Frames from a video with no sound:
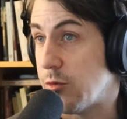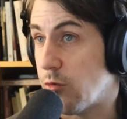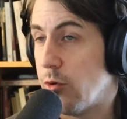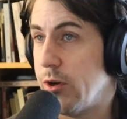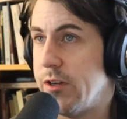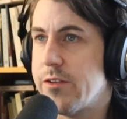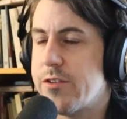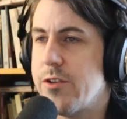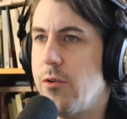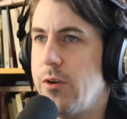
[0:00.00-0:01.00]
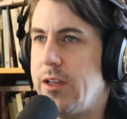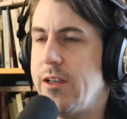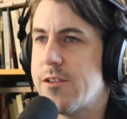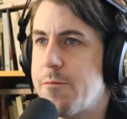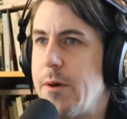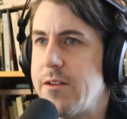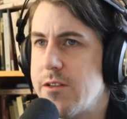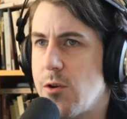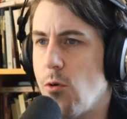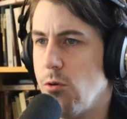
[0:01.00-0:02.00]
ruined. So he has spent
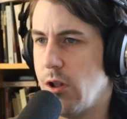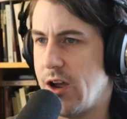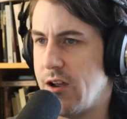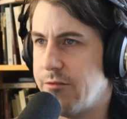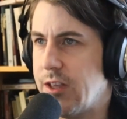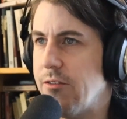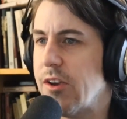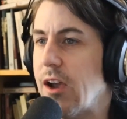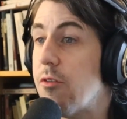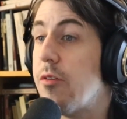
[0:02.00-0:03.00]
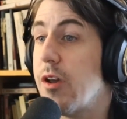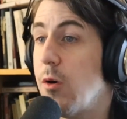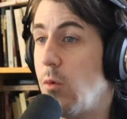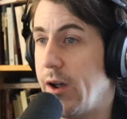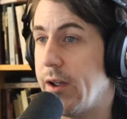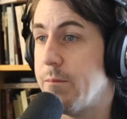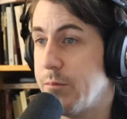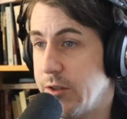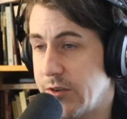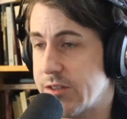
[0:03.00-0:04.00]
his whole life giving everything away,
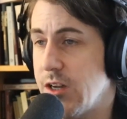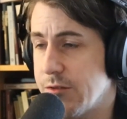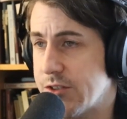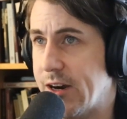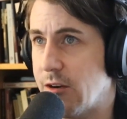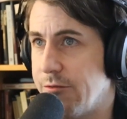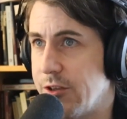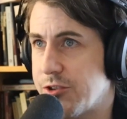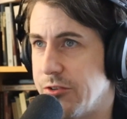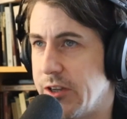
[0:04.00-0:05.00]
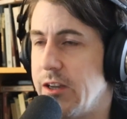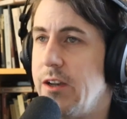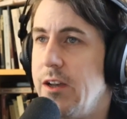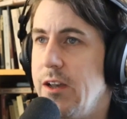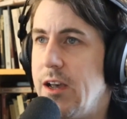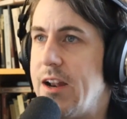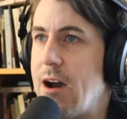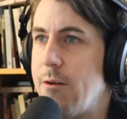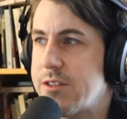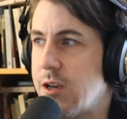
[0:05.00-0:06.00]
living self-sacrificially, and
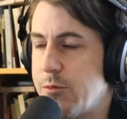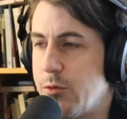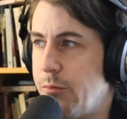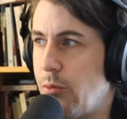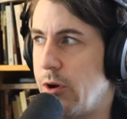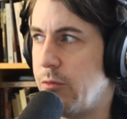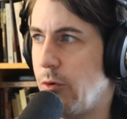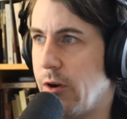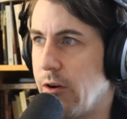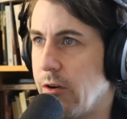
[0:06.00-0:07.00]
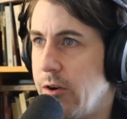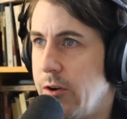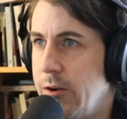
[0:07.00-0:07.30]
now he's come to a point where